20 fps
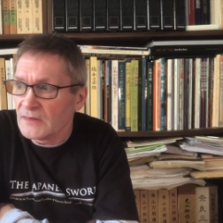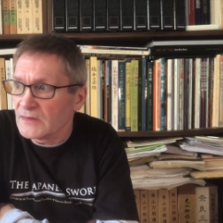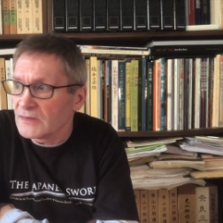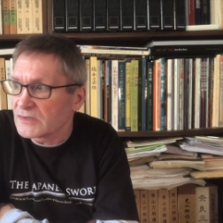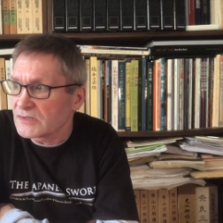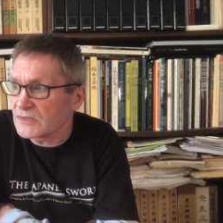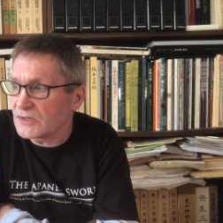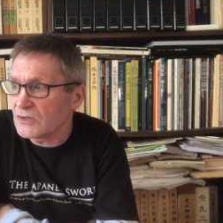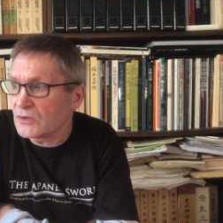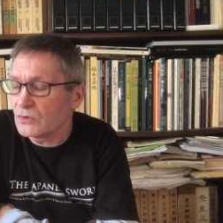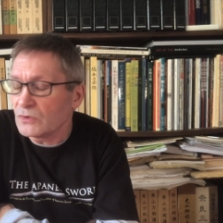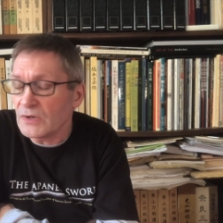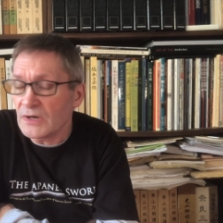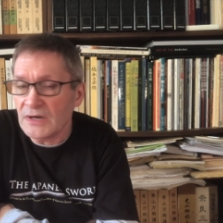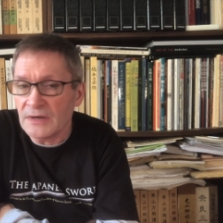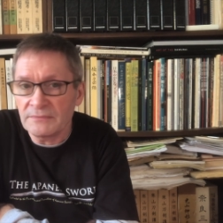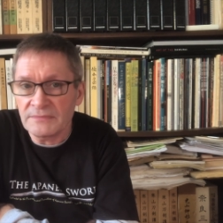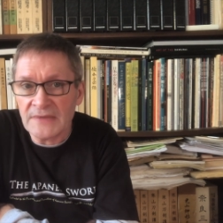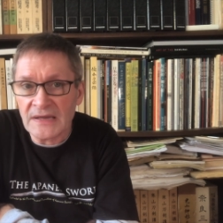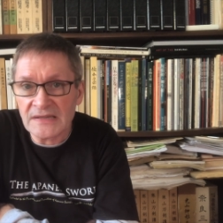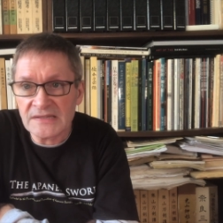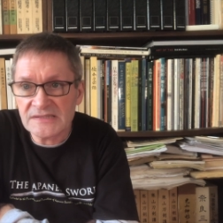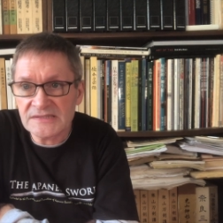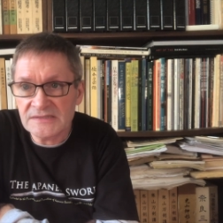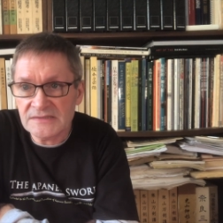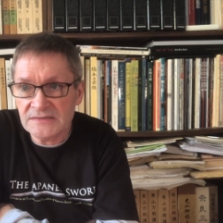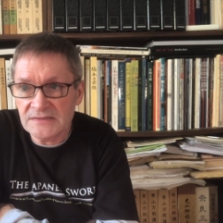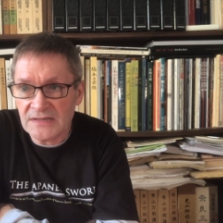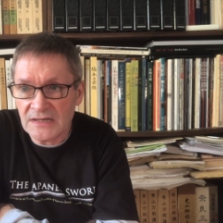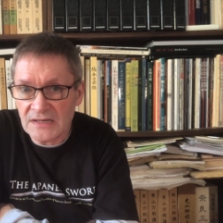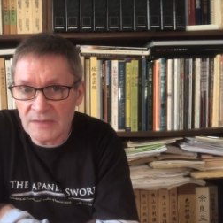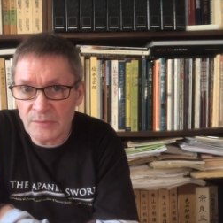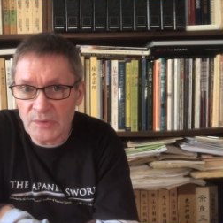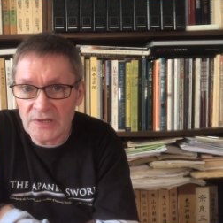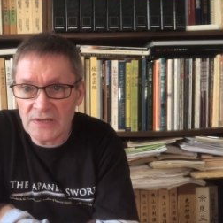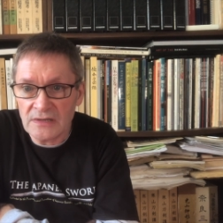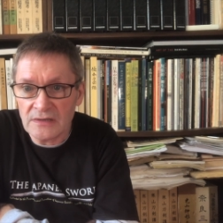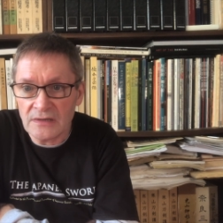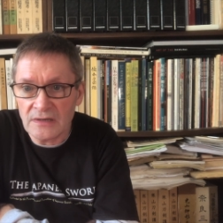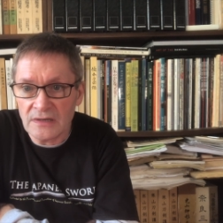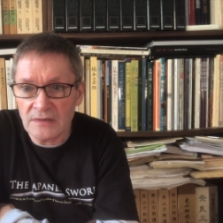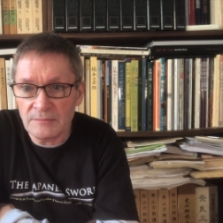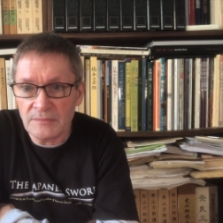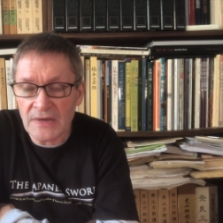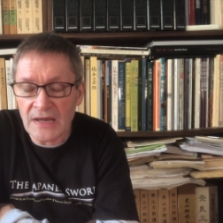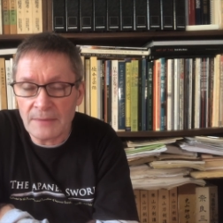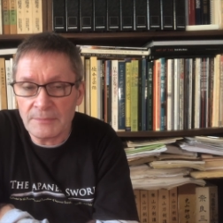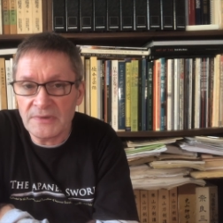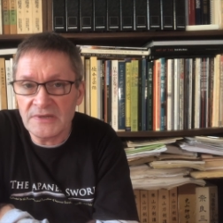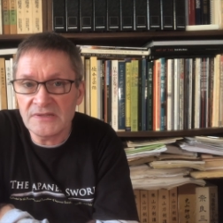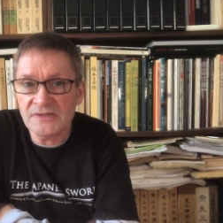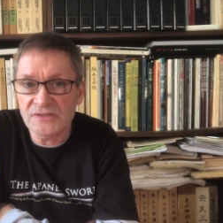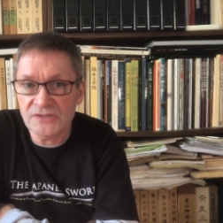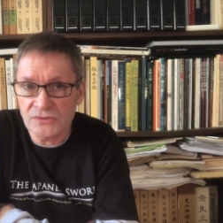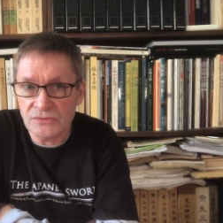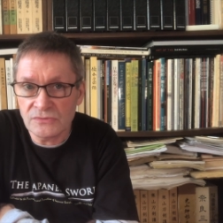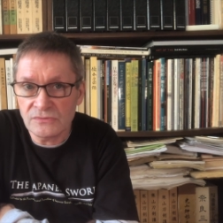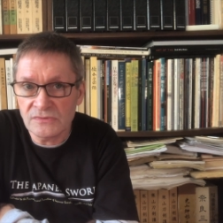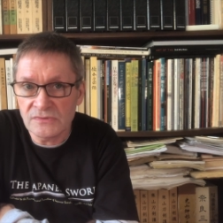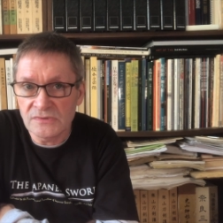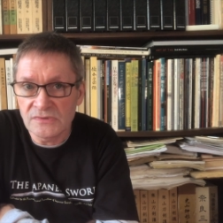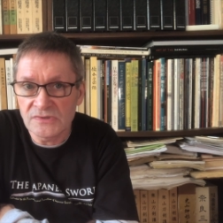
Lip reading: So that's going to be happening soon.